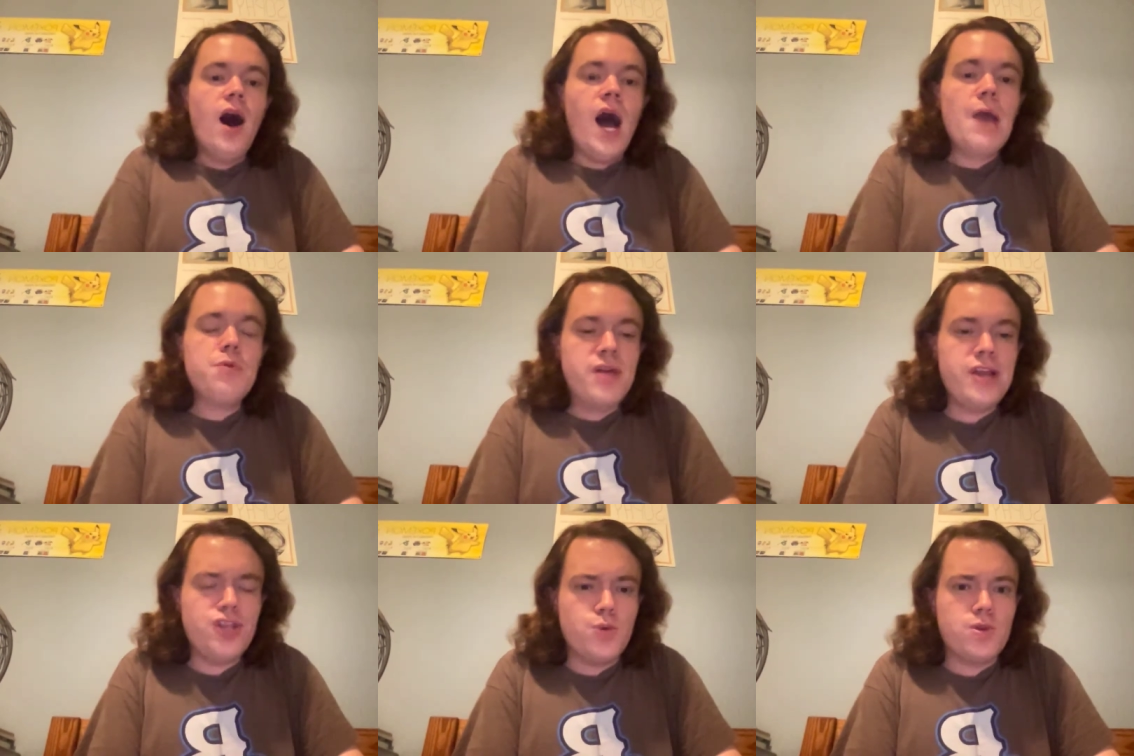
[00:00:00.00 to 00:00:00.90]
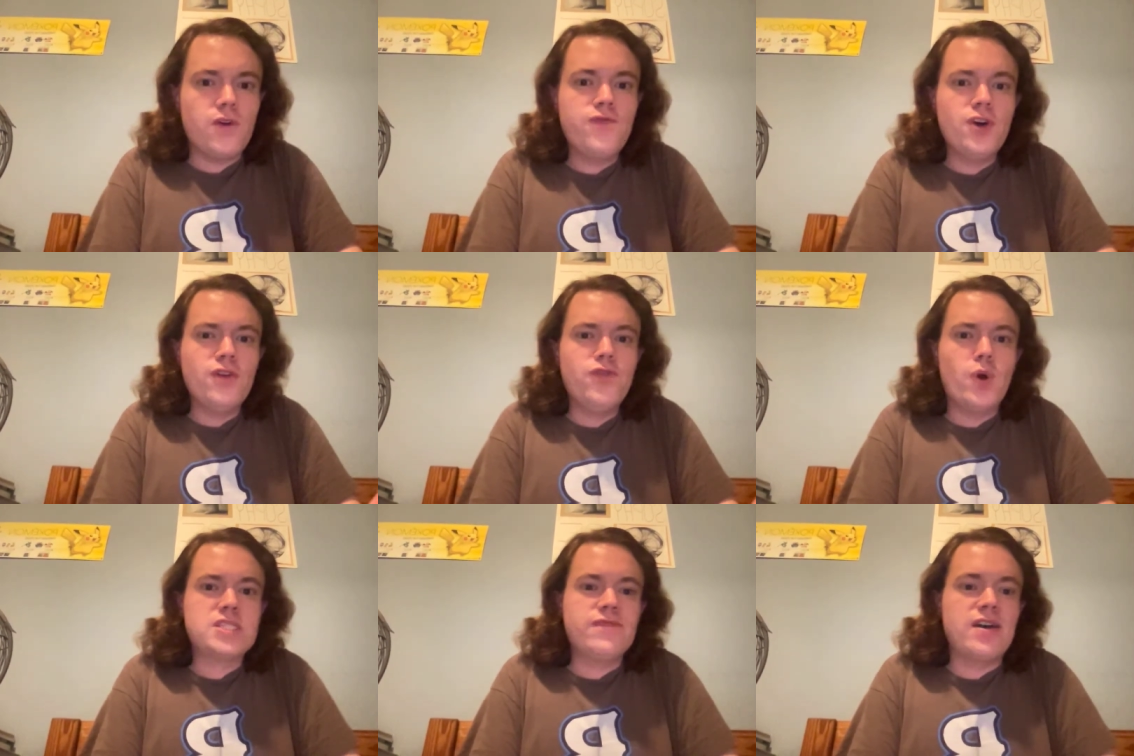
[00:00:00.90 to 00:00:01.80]
I will hit you with the full
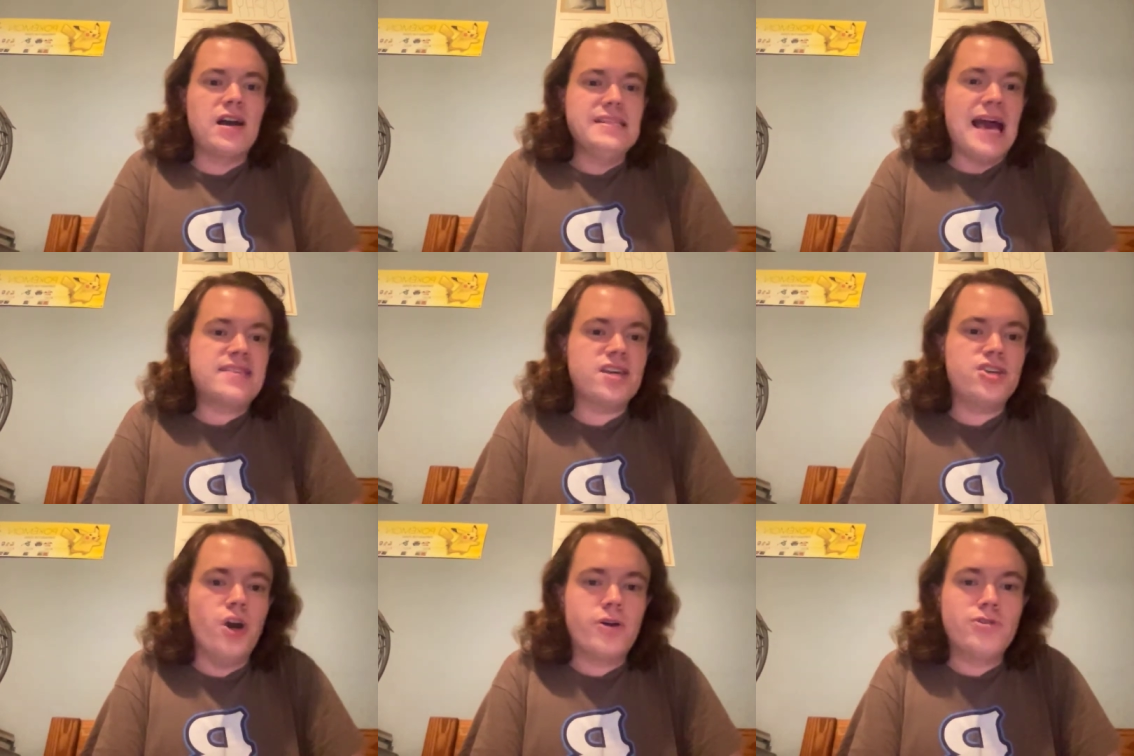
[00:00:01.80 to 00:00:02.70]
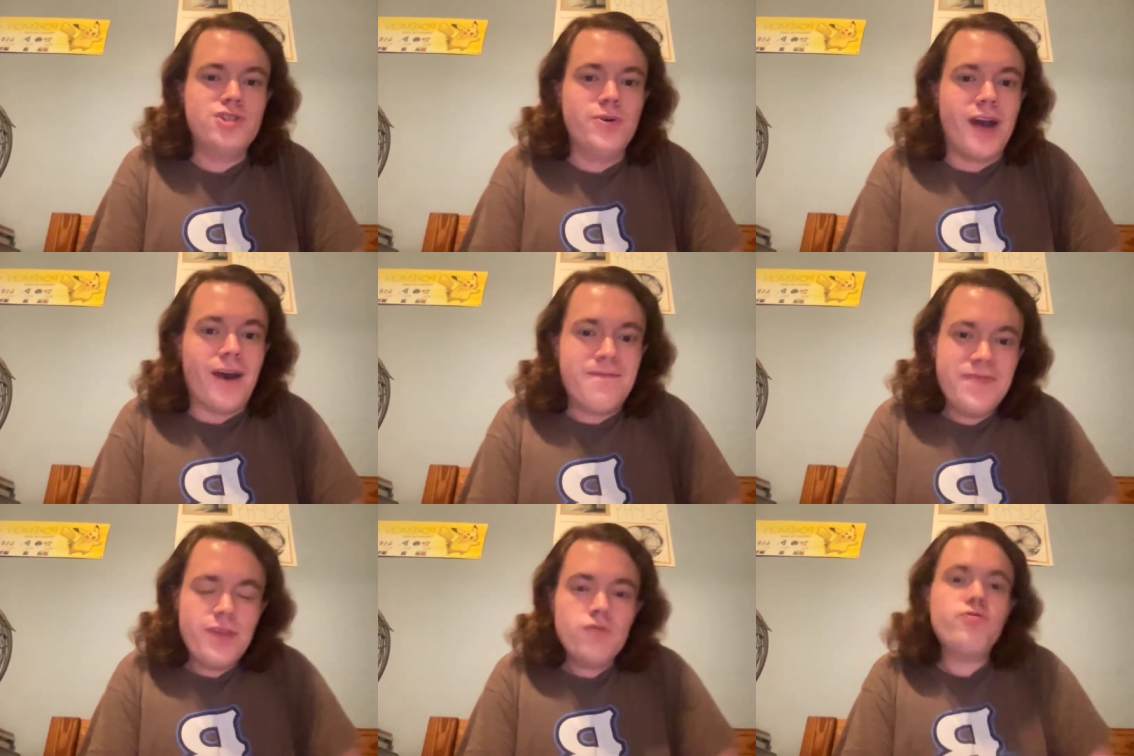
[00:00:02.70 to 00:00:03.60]
force of a galactic Yokozuna.
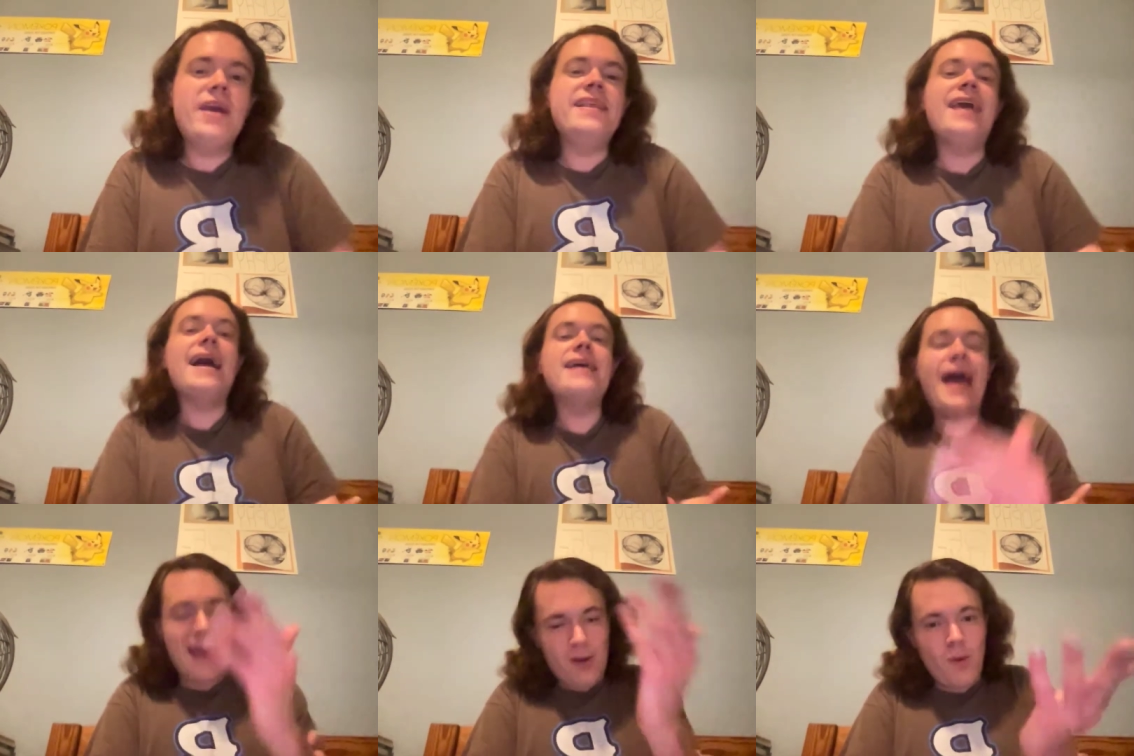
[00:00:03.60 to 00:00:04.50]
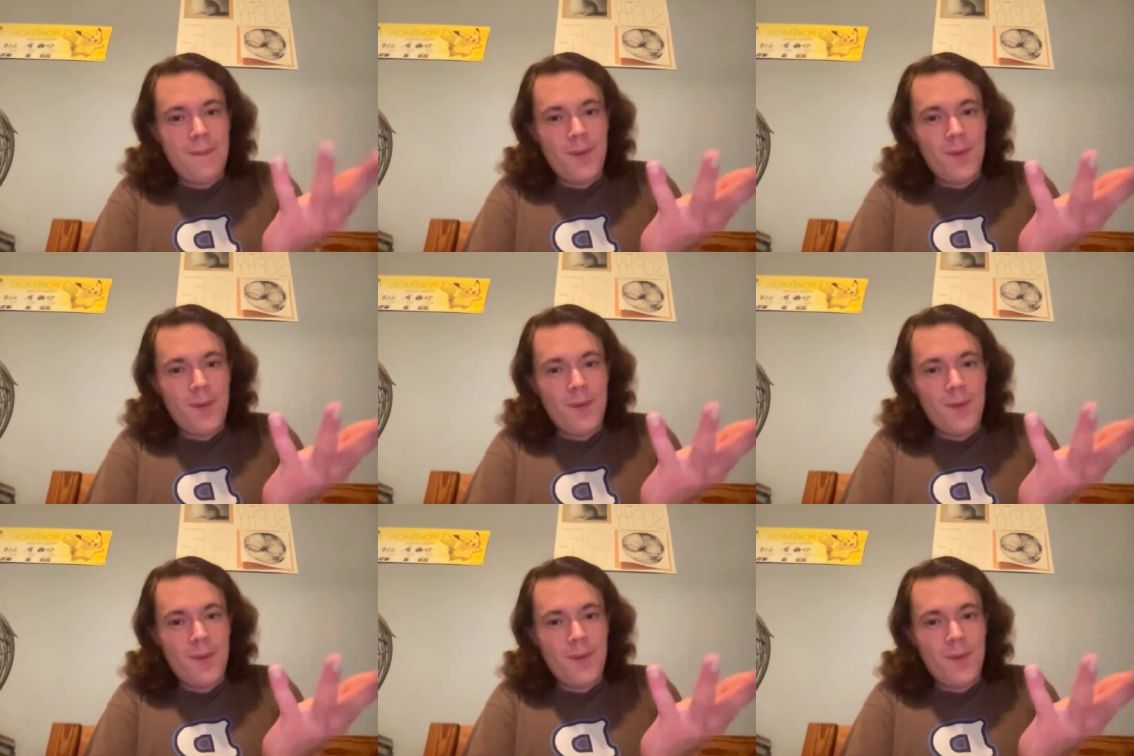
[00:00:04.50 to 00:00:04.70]
Right, he had at one